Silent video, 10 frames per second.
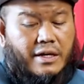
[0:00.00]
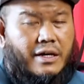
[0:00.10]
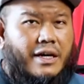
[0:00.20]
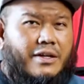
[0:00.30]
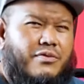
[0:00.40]

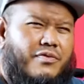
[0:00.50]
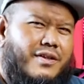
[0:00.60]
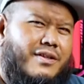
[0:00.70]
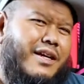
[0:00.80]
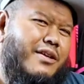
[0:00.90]
I do
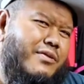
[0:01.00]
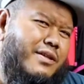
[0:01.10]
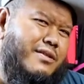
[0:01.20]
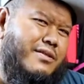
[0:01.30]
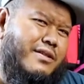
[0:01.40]
feel that
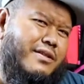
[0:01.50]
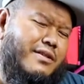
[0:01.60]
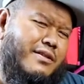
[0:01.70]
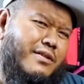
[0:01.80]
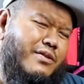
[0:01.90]
you
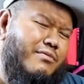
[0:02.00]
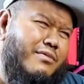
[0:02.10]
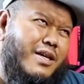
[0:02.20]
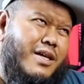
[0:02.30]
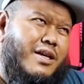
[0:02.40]

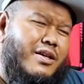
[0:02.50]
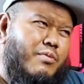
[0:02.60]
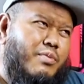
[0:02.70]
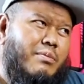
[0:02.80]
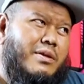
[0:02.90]

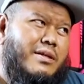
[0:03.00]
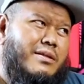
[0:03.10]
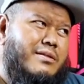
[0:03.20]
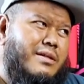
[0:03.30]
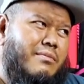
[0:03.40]
probably
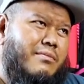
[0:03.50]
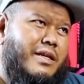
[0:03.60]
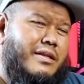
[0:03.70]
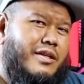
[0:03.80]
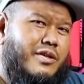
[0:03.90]
need some
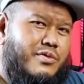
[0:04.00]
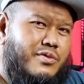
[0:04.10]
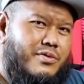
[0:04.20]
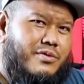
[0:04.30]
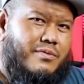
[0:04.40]
getting
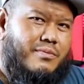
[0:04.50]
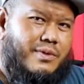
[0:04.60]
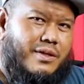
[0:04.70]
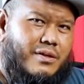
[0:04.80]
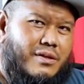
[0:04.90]
used to
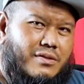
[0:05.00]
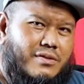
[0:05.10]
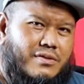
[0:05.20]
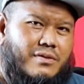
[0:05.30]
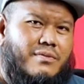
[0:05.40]

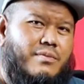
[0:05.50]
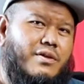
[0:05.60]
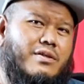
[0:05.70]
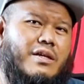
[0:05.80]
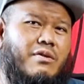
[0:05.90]
because
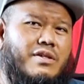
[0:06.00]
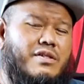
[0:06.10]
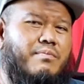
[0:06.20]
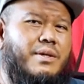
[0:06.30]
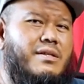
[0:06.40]
how it
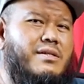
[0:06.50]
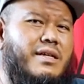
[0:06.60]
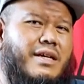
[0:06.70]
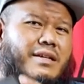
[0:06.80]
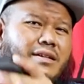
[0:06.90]
spins
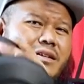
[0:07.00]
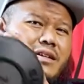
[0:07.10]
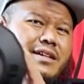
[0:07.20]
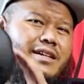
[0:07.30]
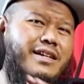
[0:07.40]
and
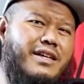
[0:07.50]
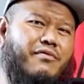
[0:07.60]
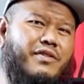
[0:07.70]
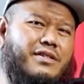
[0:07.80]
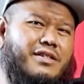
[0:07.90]

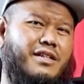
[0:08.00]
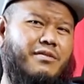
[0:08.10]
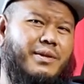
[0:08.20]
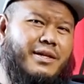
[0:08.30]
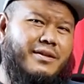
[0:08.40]
it feels a little